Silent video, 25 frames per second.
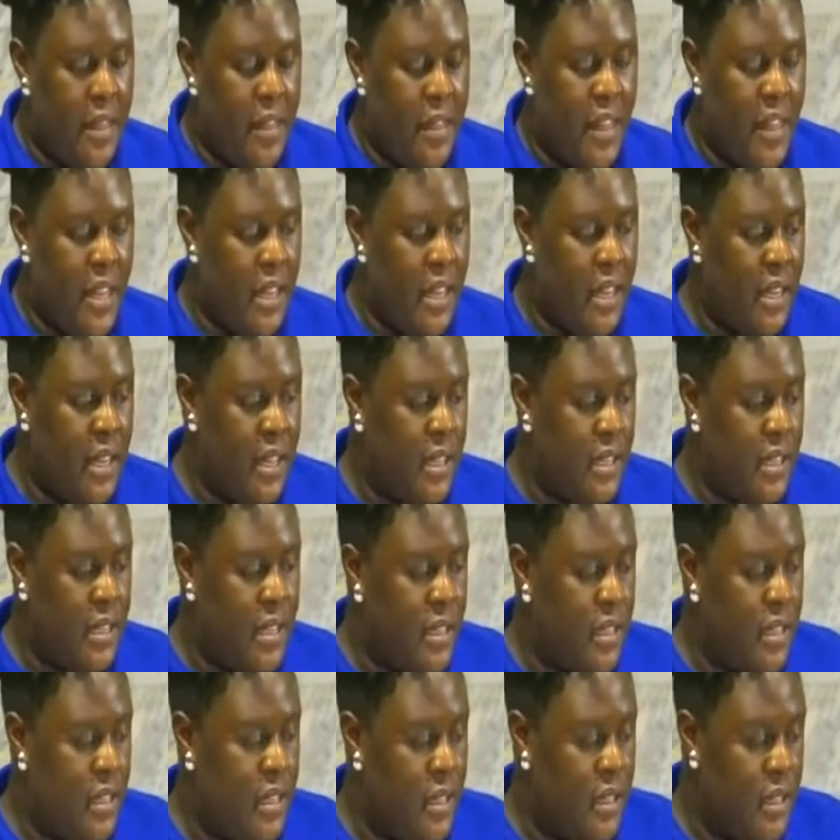
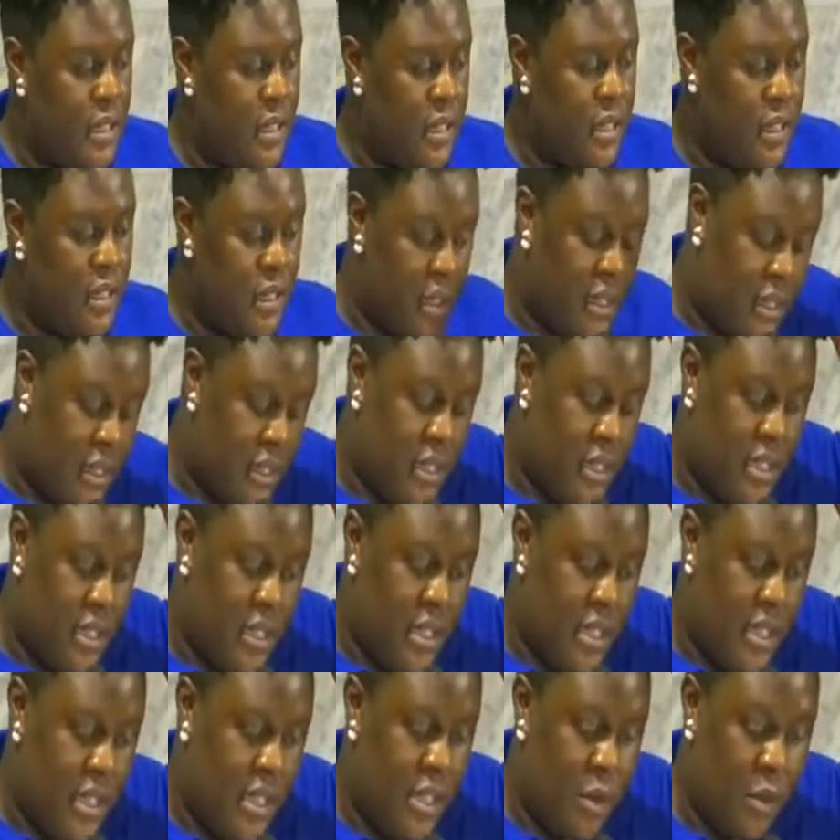Then
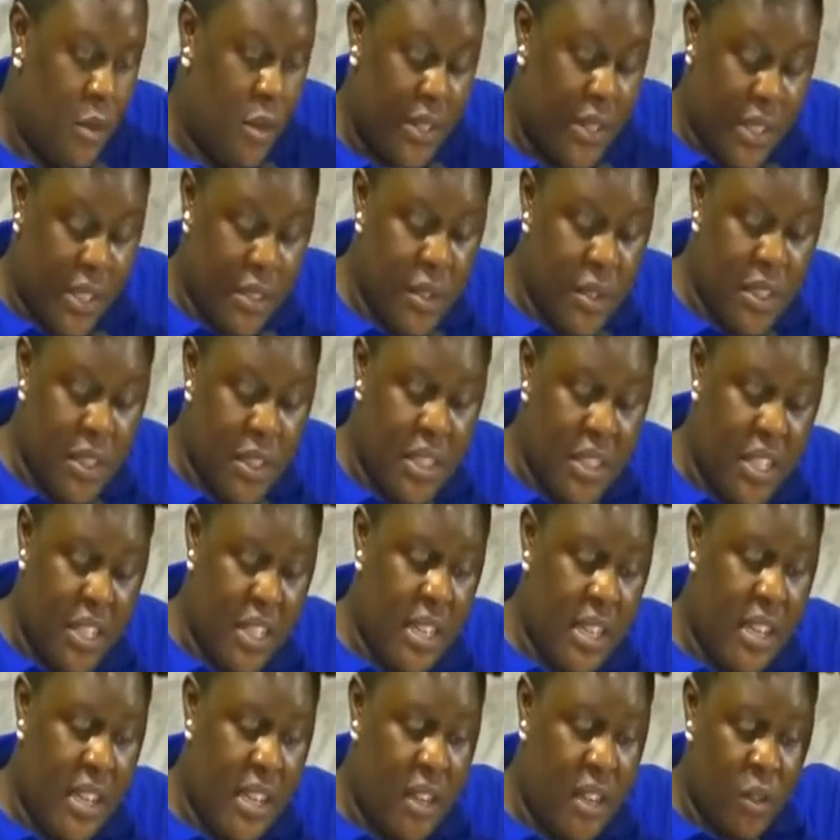he would sit on the
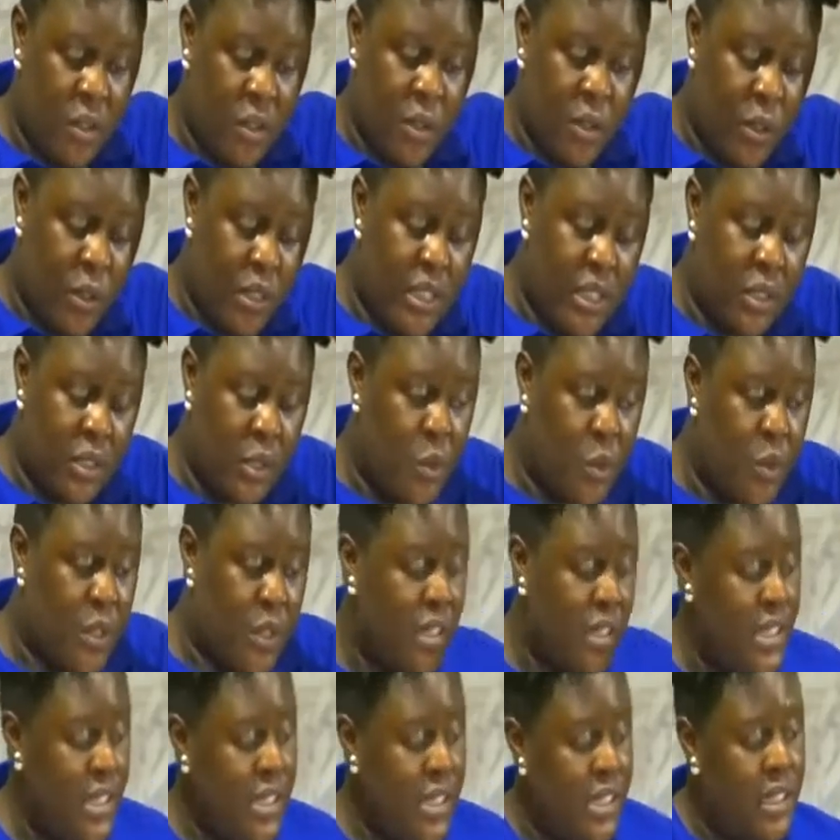chair, I would go down
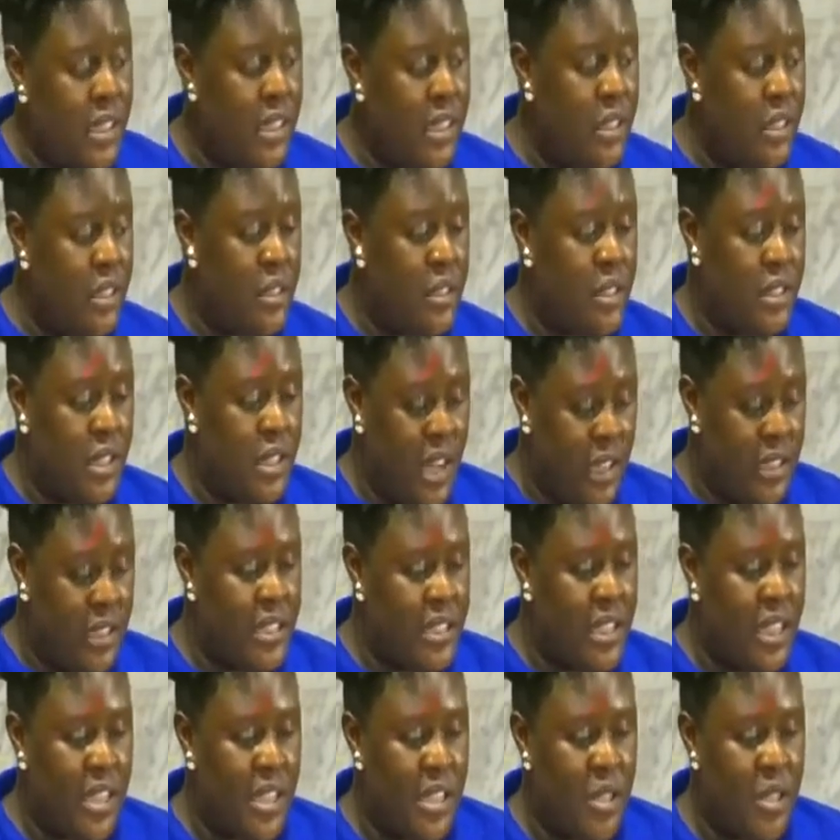quickly, I'd
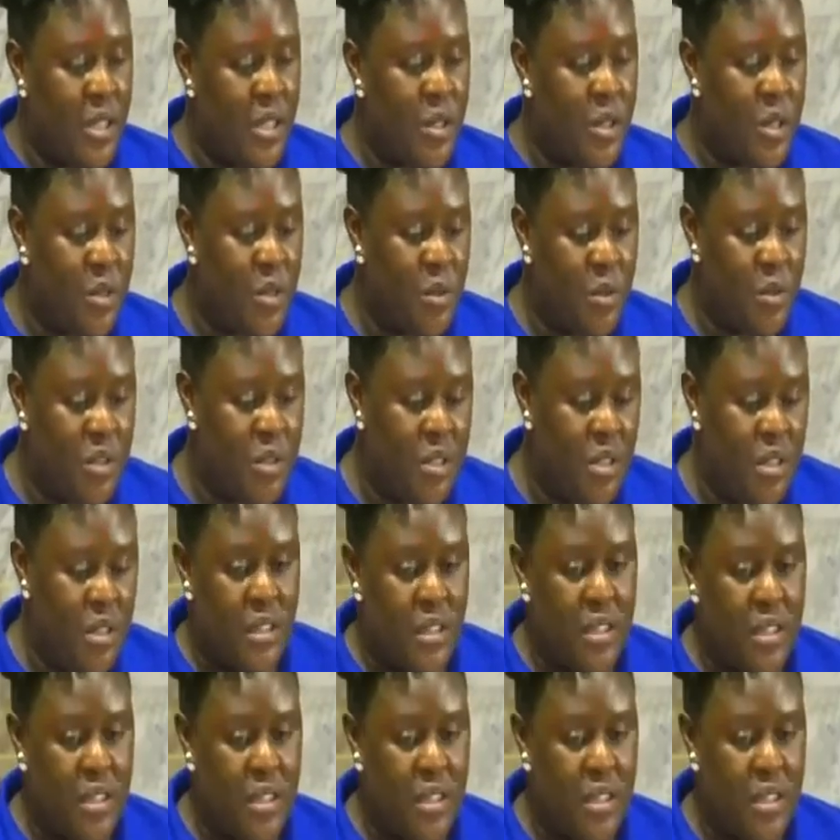untie his shoes,